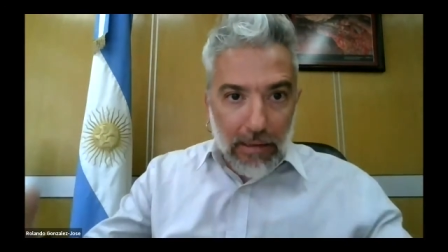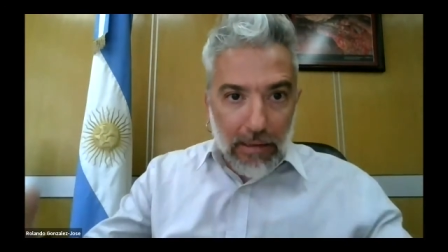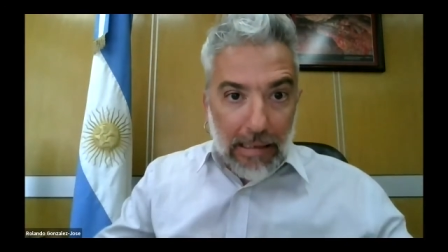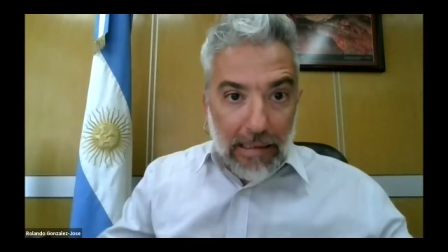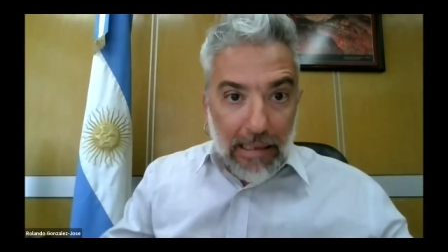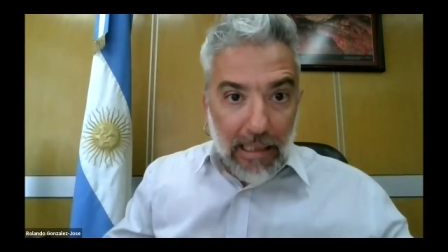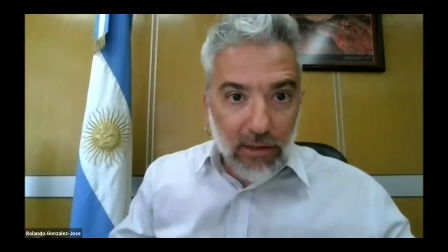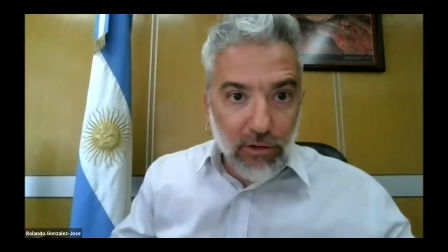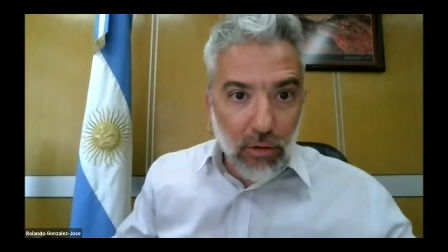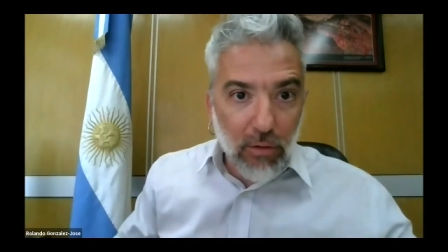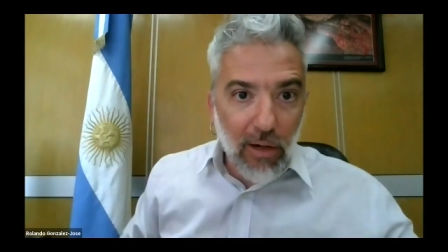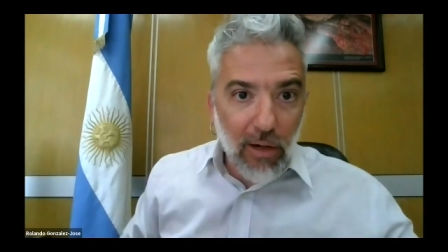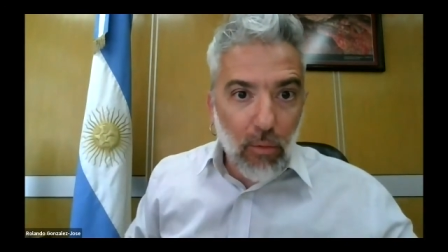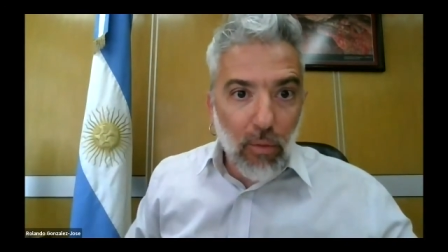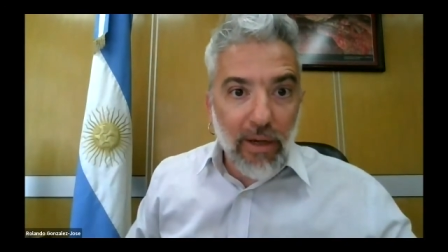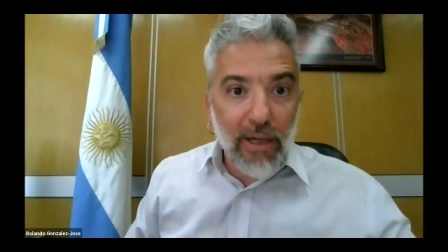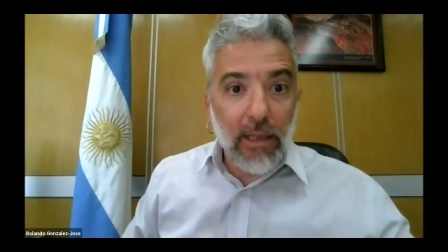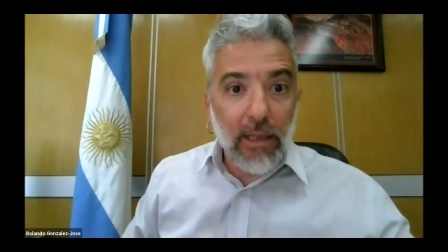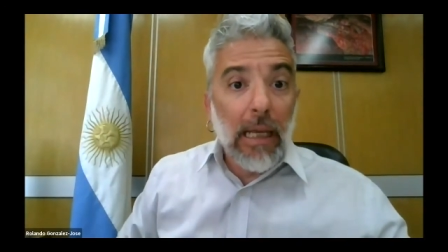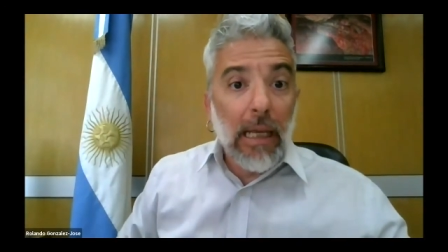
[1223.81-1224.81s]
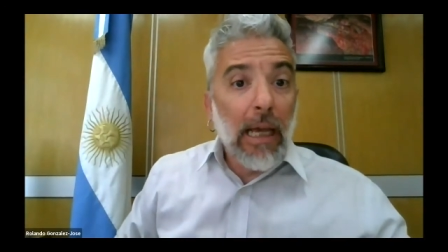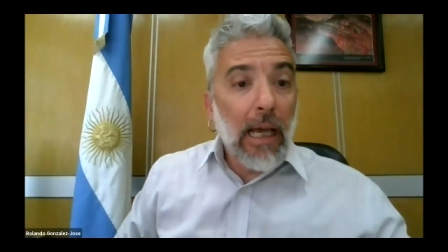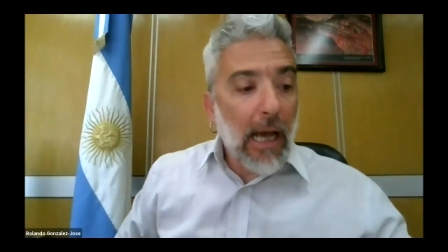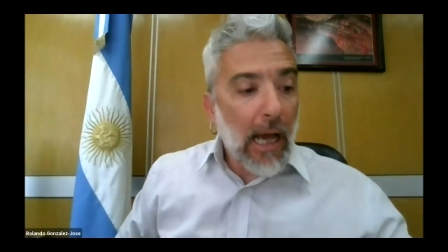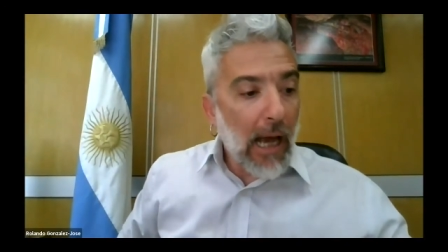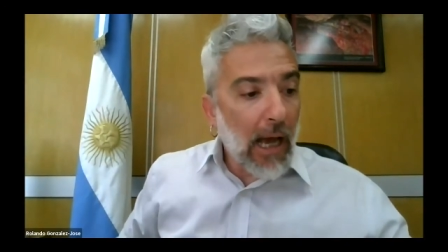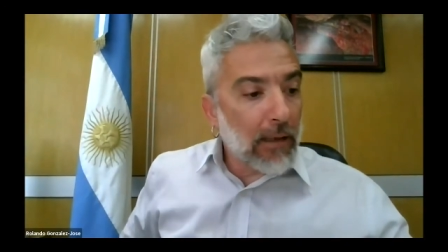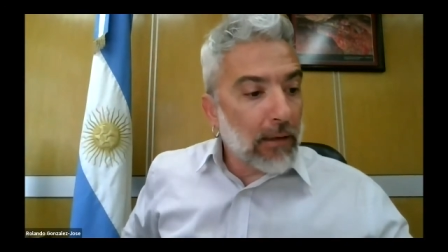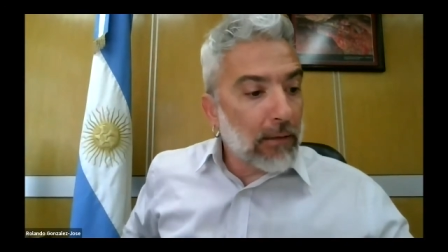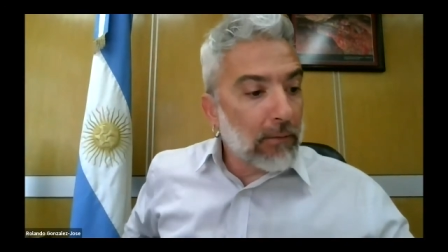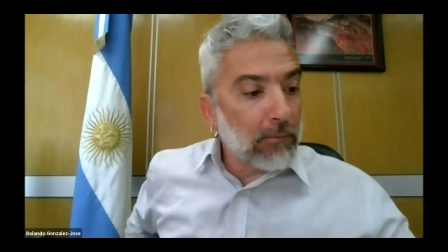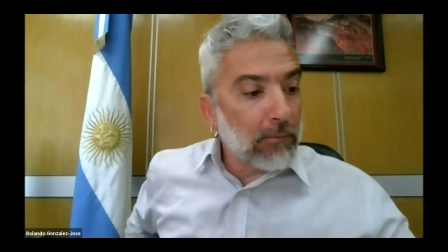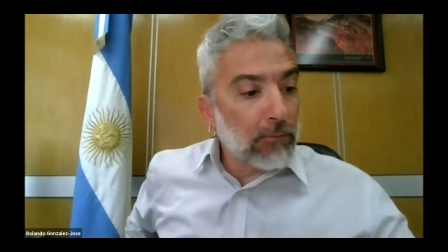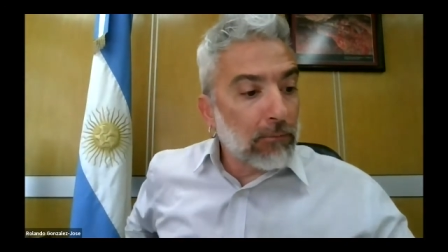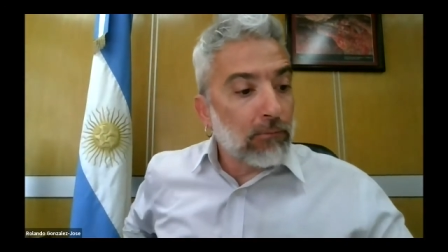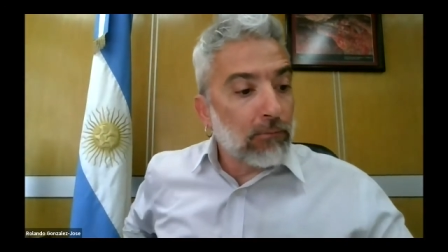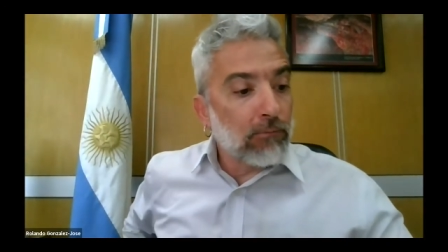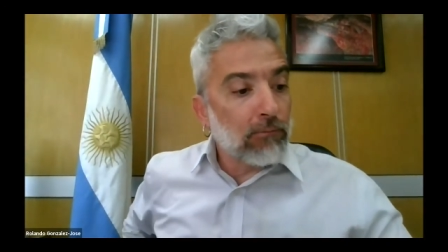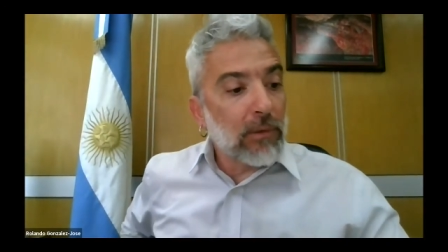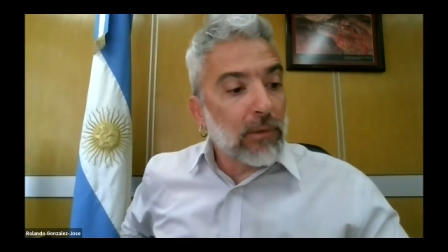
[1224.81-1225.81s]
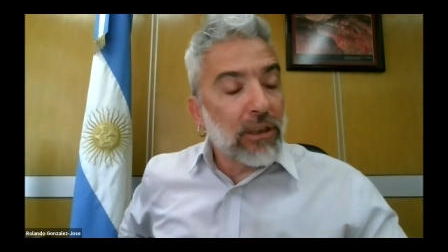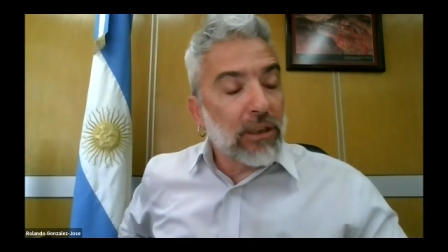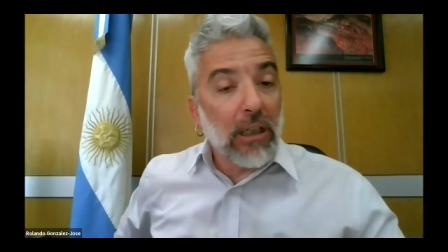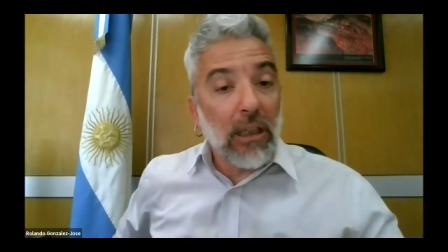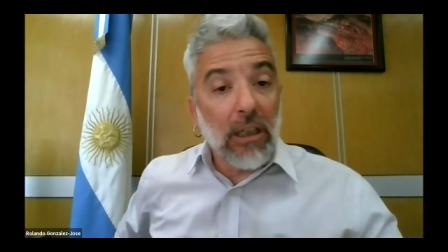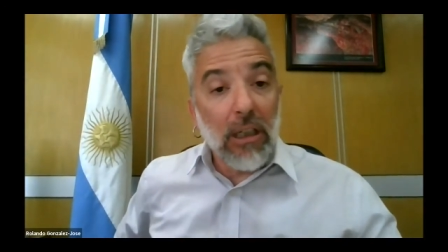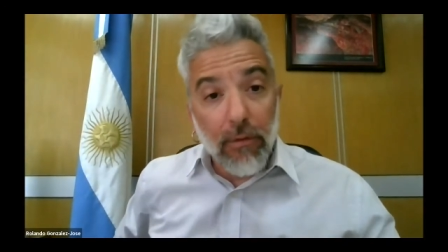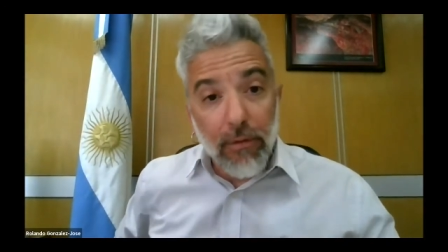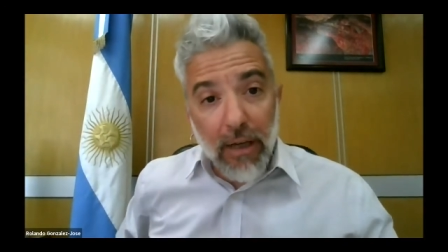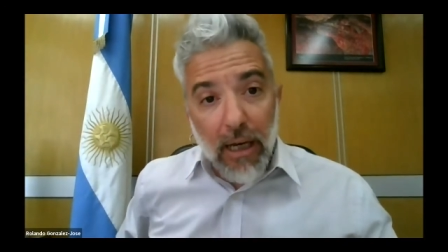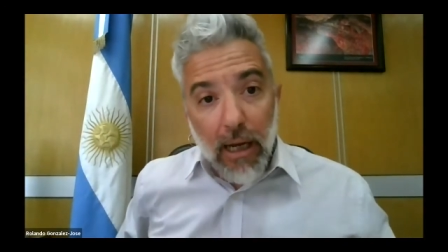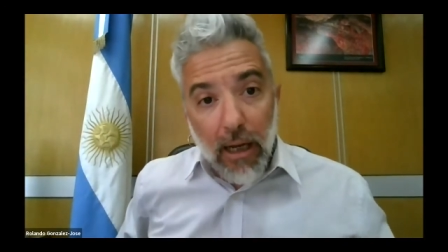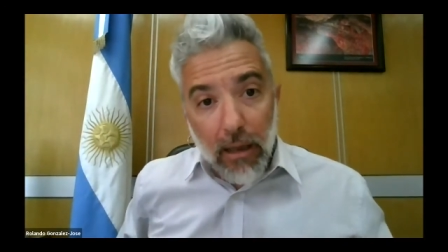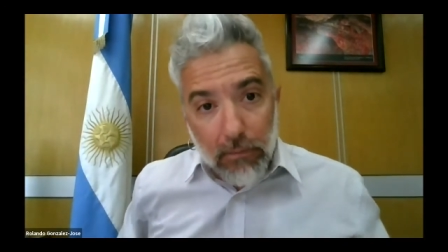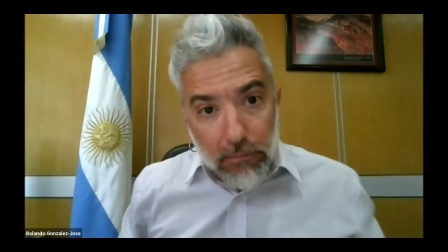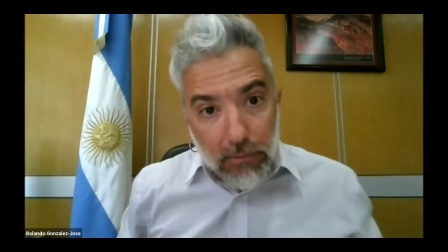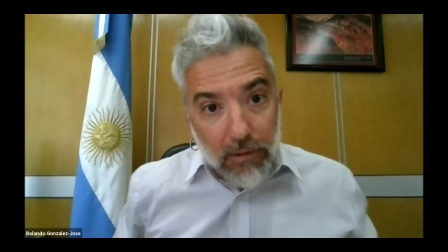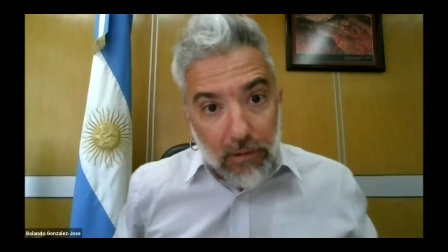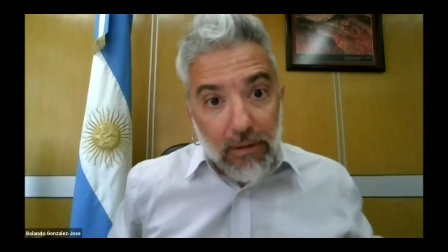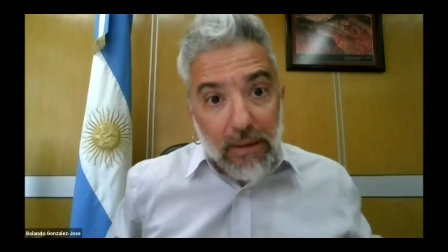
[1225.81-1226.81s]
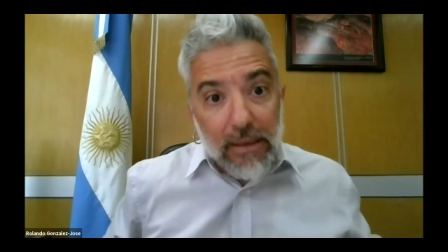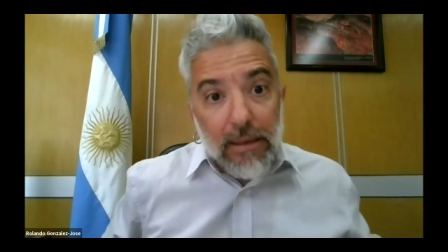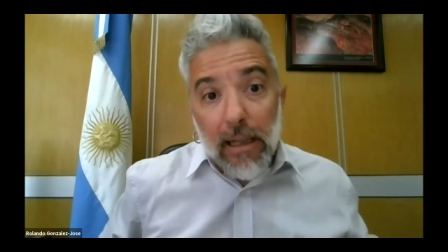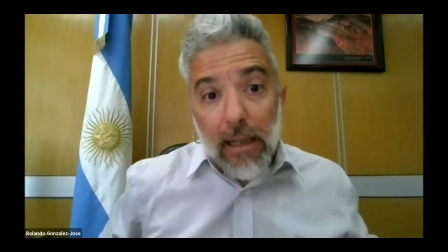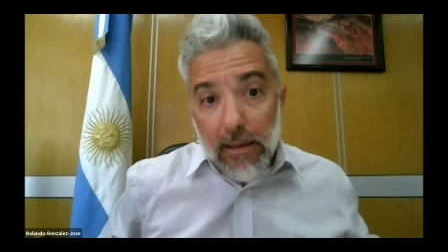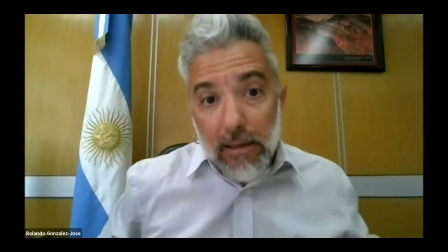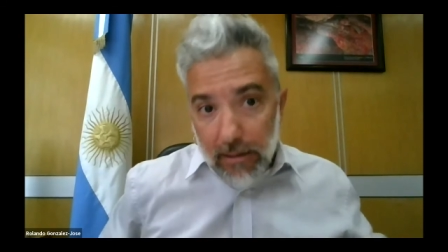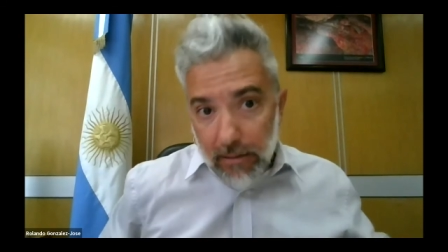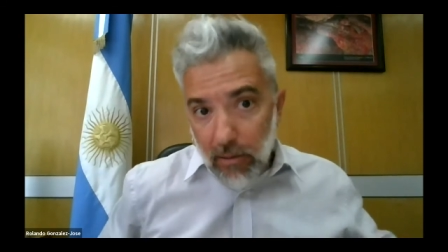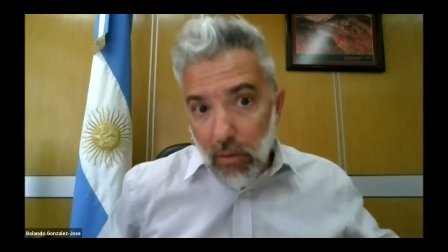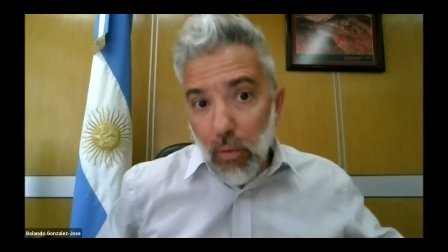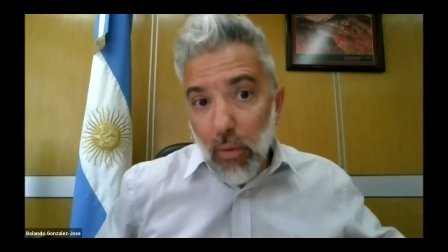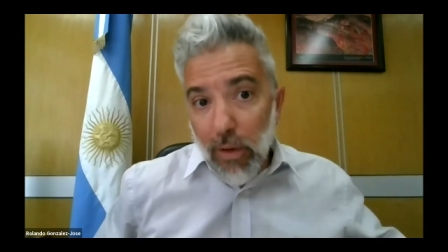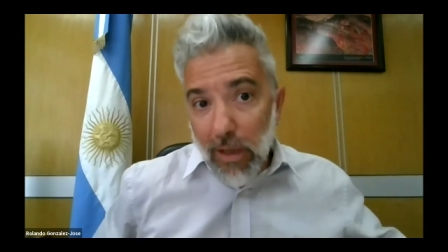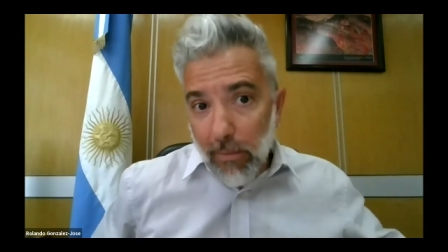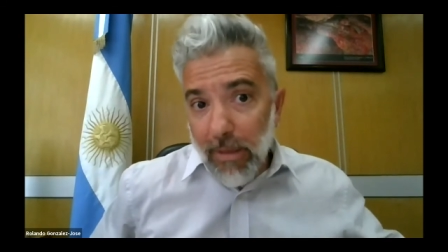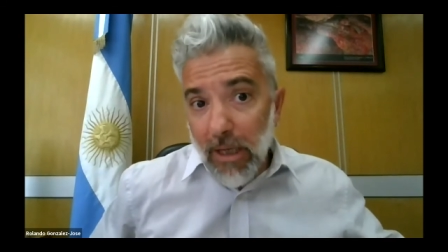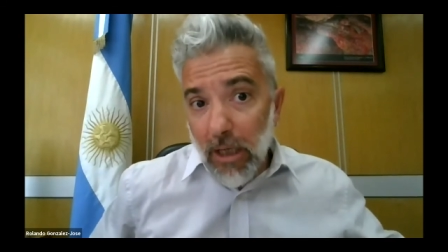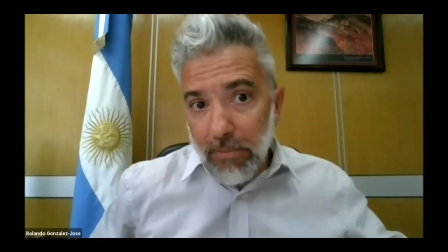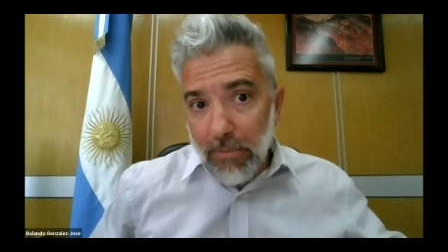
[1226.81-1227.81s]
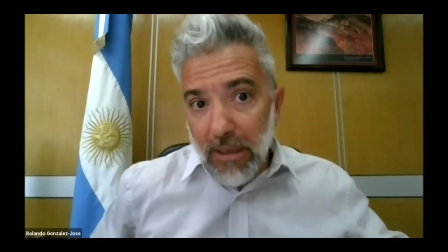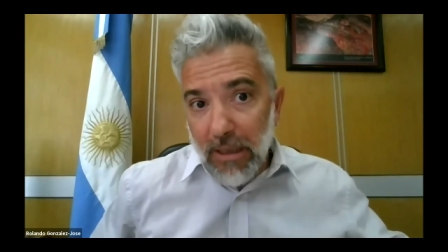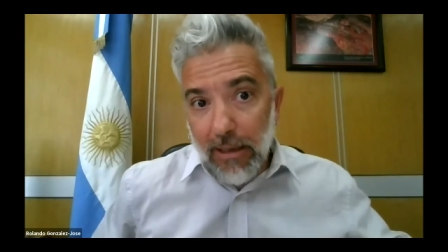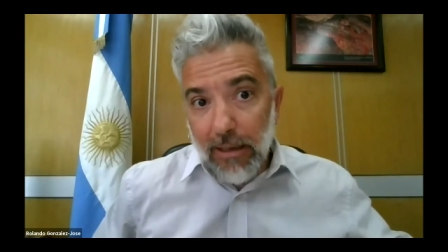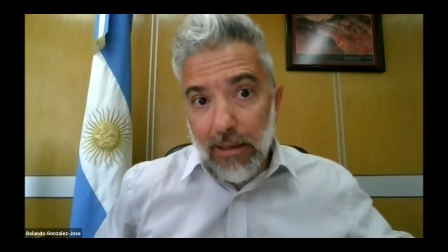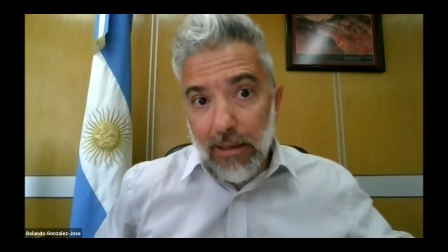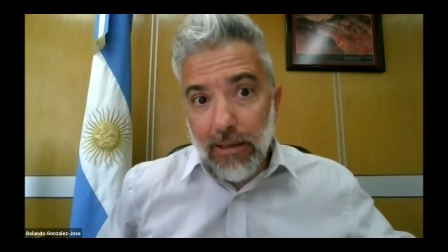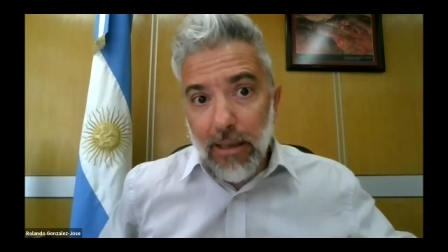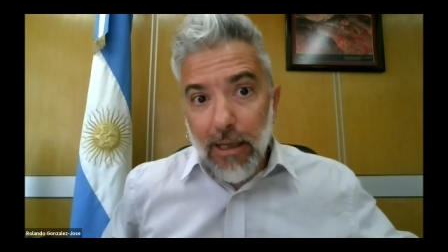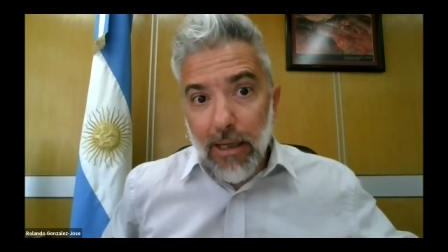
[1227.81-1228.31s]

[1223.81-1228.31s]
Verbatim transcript: in a natural way and significant results will be obtained.